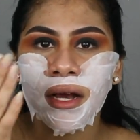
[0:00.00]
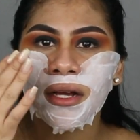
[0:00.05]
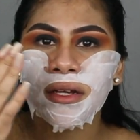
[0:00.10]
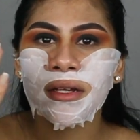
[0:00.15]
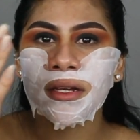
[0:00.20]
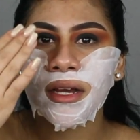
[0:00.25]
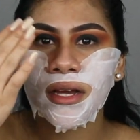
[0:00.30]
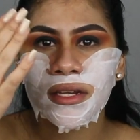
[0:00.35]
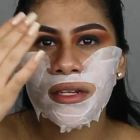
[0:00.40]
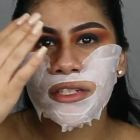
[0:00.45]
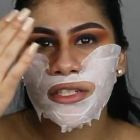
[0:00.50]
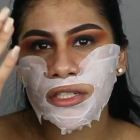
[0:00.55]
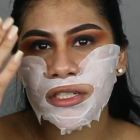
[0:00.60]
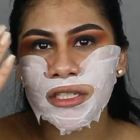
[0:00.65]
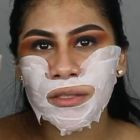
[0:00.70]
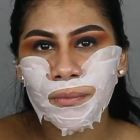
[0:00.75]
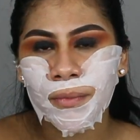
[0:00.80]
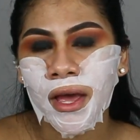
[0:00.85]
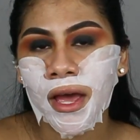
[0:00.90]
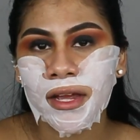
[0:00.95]
I could kind of
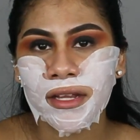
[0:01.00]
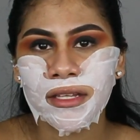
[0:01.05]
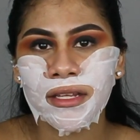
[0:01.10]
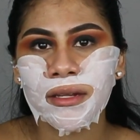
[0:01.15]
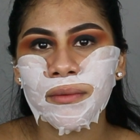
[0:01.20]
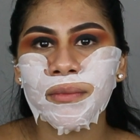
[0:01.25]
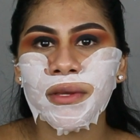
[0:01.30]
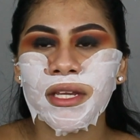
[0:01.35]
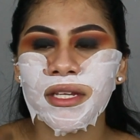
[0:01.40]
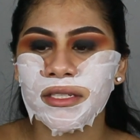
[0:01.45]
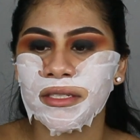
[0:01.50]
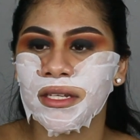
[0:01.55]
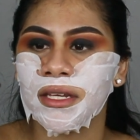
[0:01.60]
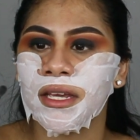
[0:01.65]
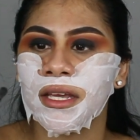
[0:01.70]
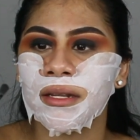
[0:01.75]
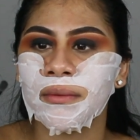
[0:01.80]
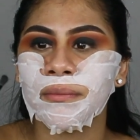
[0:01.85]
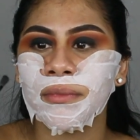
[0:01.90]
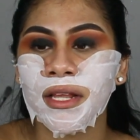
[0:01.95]
just pack it, because
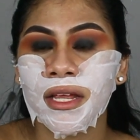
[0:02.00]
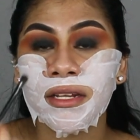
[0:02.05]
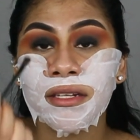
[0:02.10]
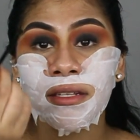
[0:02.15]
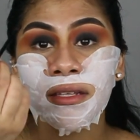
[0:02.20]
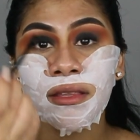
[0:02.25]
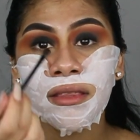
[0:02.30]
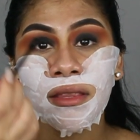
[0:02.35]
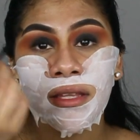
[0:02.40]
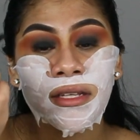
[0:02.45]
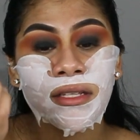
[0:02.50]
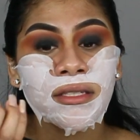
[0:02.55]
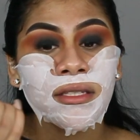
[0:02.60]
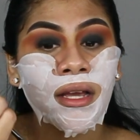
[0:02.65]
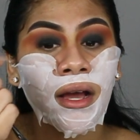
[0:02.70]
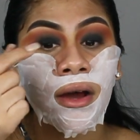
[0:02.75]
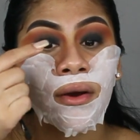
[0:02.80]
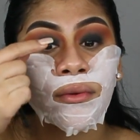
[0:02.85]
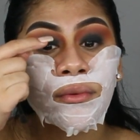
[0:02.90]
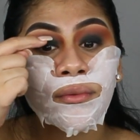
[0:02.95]
again, blending this
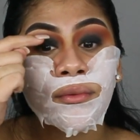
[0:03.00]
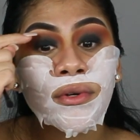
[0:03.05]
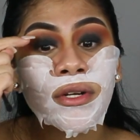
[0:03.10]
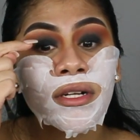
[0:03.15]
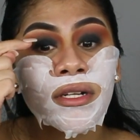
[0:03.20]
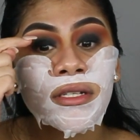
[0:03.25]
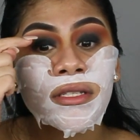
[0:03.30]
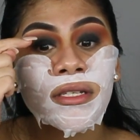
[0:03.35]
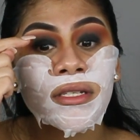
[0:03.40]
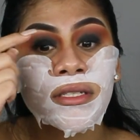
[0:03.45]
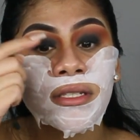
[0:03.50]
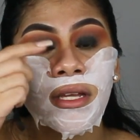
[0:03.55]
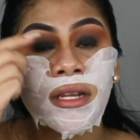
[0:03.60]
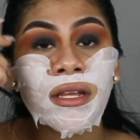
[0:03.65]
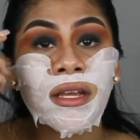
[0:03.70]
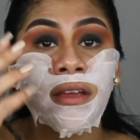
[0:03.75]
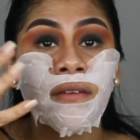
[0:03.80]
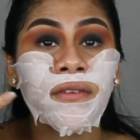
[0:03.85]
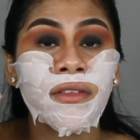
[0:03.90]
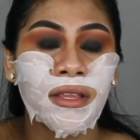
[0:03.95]
outwards is going
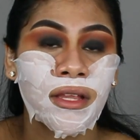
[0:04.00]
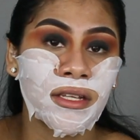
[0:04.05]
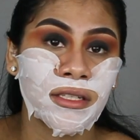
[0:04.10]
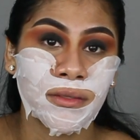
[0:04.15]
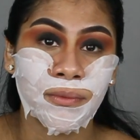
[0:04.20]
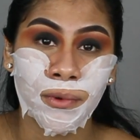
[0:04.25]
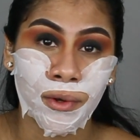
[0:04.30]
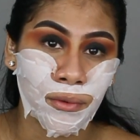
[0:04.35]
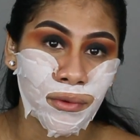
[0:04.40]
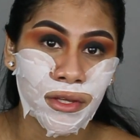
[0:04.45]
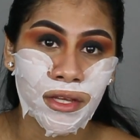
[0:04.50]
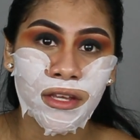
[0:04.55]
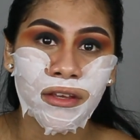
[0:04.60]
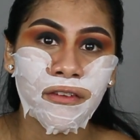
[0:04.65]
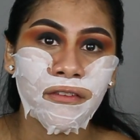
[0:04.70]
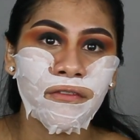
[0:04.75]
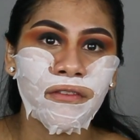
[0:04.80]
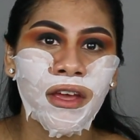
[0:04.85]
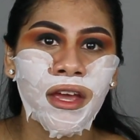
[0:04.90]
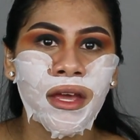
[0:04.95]
to give it that smoky
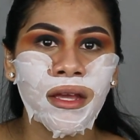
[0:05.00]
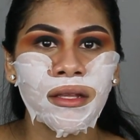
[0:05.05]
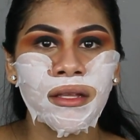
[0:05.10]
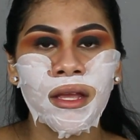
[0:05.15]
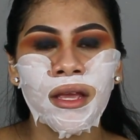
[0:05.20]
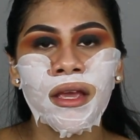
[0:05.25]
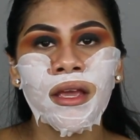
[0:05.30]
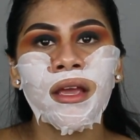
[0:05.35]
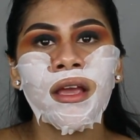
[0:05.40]
effect.